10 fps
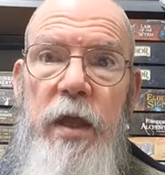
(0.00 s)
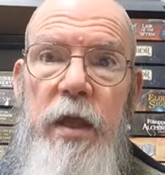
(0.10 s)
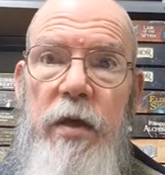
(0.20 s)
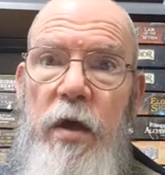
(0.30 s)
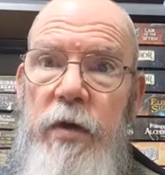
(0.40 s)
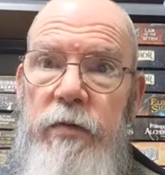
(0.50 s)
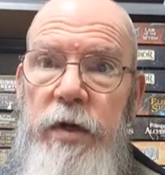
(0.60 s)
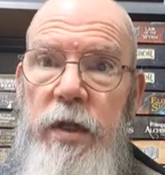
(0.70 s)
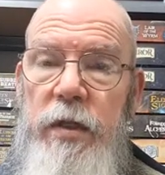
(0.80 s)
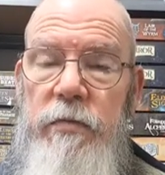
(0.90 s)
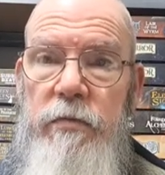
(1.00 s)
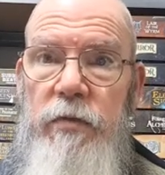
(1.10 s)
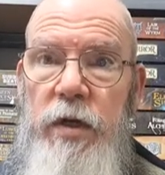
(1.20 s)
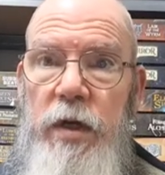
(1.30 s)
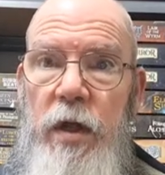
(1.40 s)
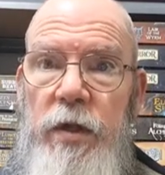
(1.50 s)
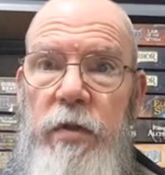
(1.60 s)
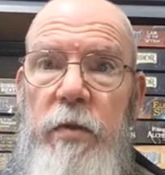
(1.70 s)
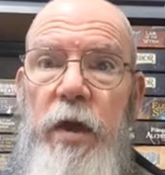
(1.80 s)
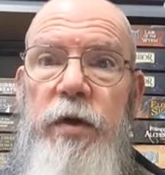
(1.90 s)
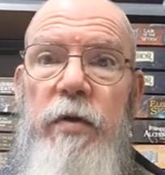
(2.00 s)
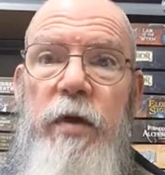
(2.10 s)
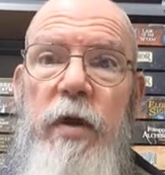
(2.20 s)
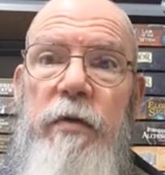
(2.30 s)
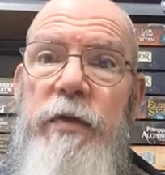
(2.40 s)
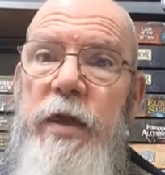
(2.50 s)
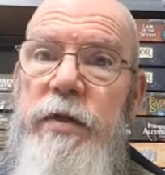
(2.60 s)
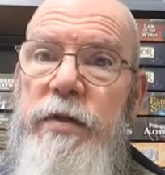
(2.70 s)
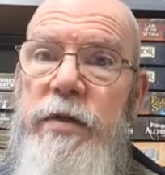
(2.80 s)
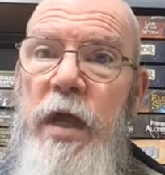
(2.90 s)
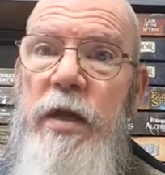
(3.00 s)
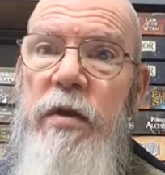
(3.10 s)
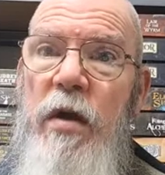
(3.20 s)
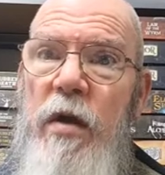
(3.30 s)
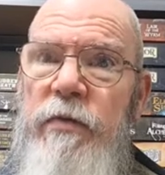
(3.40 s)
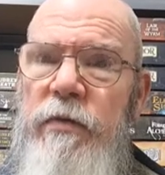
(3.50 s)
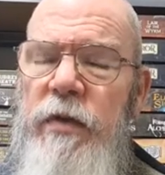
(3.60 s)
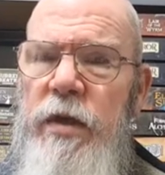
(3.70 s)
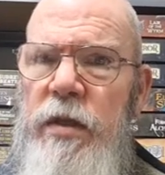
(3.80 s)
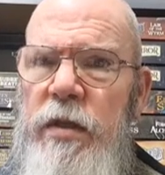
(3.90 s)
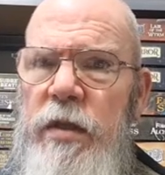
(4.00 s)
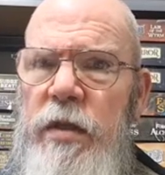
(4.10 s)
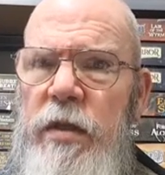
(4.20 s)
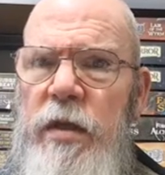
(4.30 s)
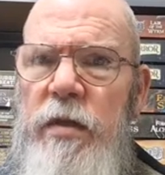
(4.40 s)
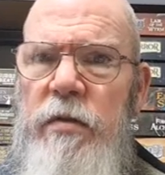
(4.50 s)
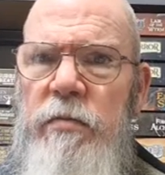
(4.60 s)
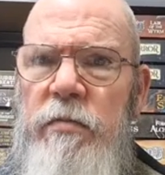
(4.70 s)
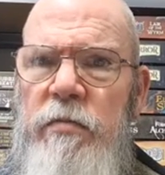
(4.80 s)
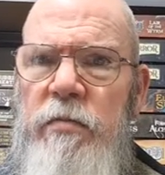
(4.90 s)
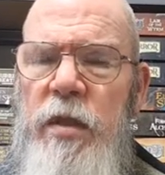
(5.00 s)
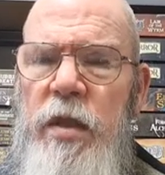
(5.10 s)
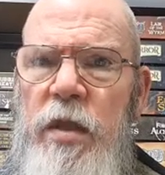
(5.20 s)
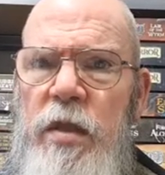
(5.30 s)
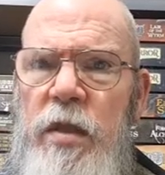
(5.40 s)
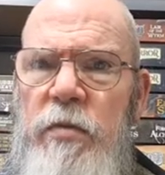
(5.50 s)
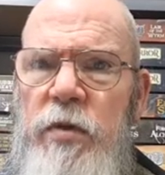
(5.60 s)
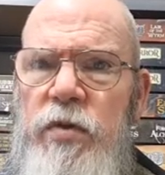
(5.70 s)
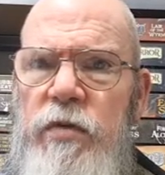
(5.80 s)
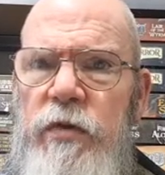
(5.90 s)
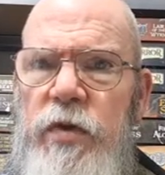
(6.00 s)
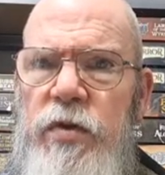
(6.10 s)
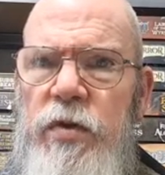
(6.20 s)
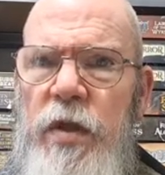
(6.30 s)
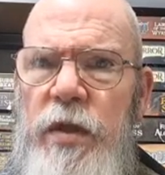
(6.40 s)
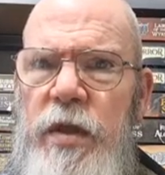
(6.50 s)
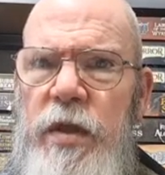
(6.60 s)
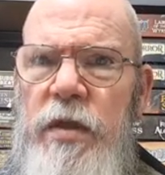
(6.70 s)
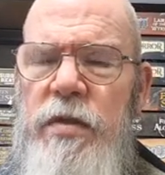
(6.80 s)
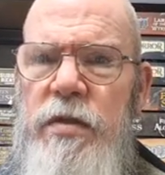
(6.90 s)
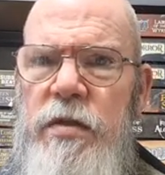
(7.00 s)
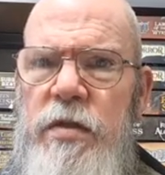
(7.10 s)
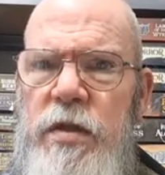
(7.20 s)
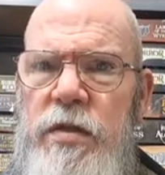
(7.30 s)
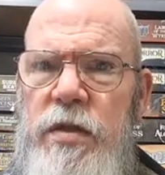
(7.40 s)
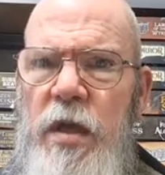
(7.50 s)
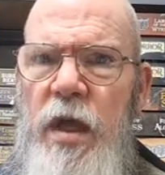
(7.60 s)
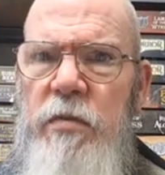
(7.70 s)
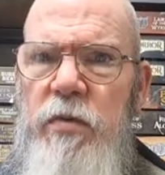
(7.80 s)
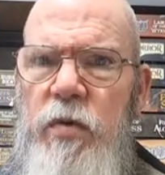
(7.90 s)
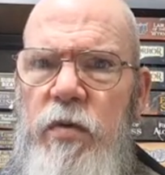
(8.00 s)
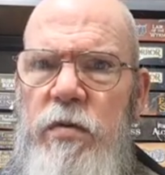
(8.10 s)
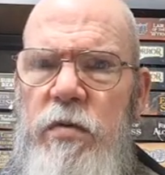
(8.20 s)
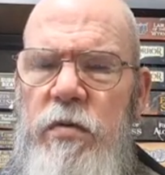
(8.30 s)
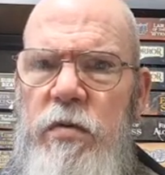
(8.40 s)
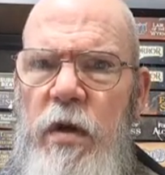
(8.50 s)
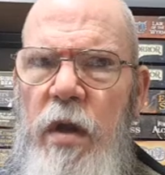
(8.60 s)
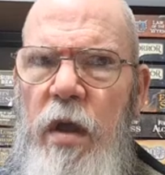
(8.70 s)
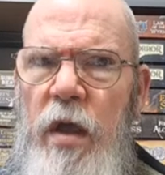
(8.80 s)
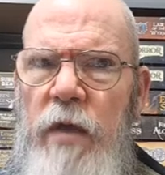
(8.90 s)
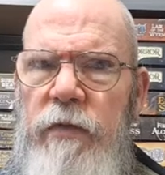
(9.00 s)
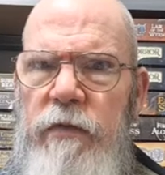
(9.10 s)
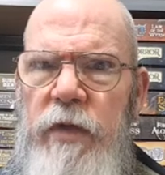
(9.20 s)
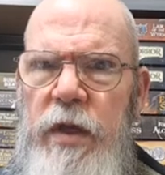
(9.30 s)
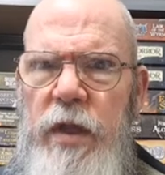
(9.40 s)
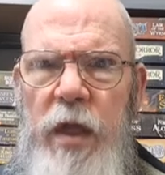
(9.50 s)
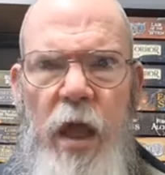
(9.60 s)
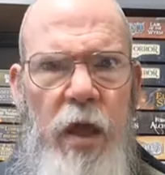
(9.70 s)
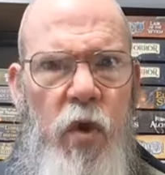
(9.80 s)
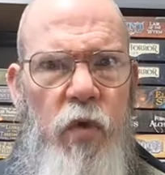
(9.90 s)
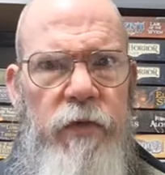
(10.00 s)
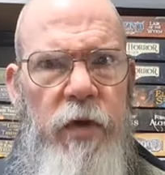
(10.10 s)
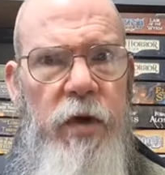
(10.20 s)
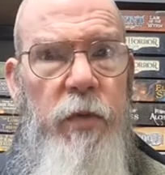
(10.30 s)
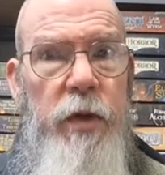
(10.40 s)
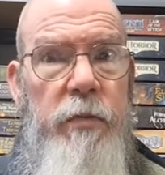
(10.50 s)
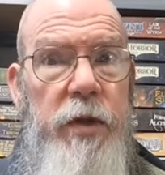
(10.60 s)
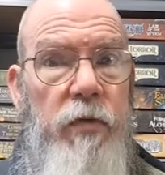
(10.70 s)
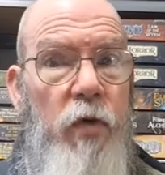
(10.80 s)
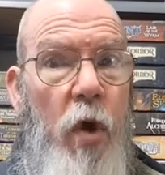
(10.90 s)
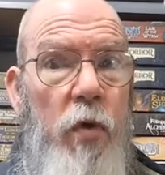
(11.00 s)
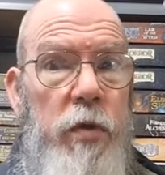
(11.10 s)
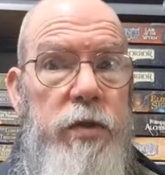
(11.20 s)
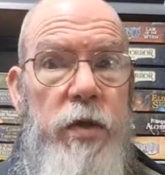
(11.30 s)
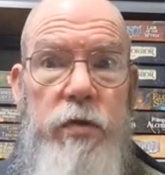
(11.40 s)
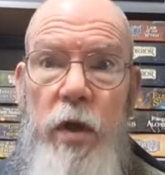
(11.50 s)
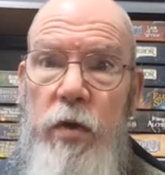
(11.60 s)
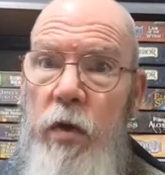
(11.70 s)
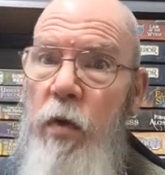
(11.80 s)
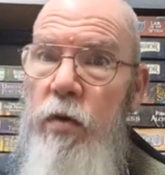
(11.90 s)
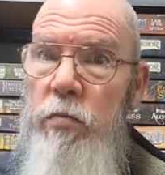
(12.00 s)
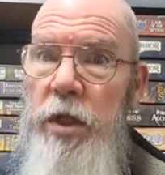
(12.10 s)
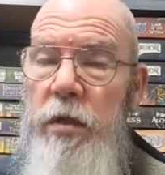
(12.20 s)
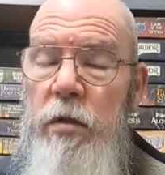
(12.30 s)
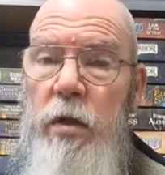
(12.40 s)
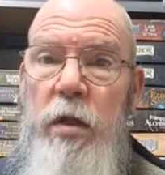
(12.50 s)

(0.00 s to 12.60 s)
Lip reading: And I really, really like them. I don't know if that is standard. I have a feeling the commercial version, I think, is just cardboard. I have a feeling. I could very well be wrong, so don't quote me.